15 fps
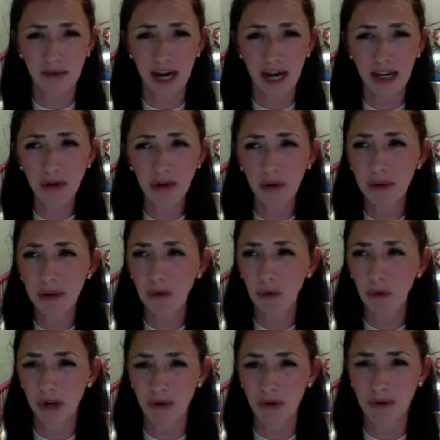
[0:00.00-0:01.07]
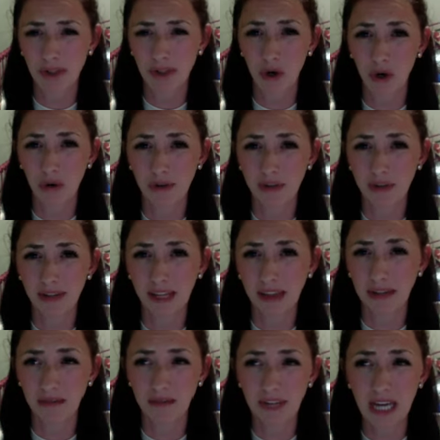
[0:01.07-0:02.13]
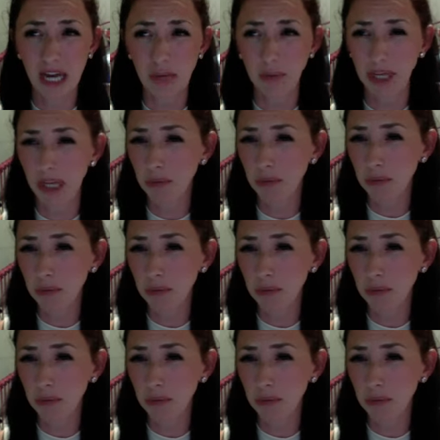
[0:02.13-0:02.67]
I don't remember what it was called, like the VIP